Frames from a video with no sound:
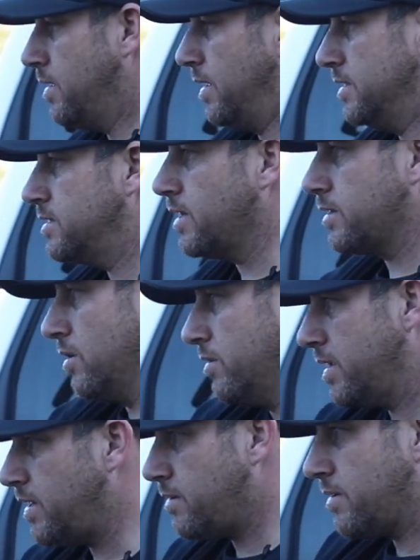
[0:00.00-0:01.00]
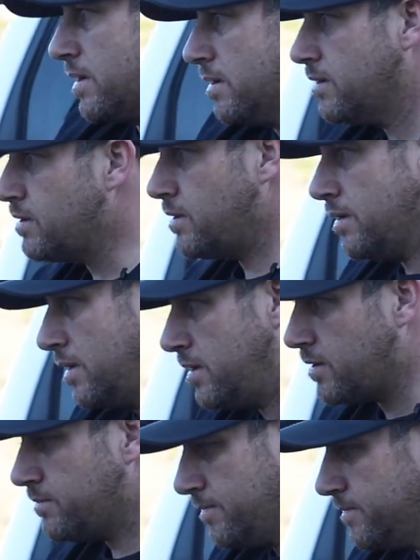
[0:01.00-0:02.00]
it's not going anywhere, you
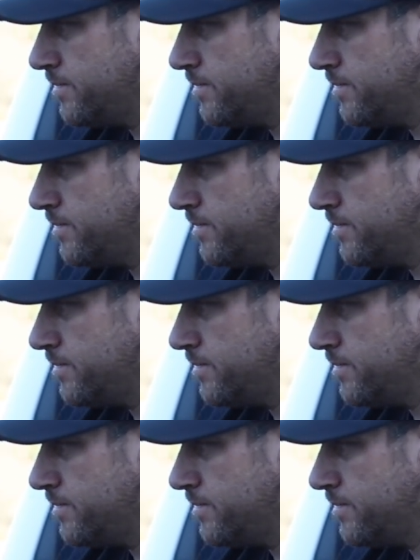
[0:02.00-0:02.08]
know?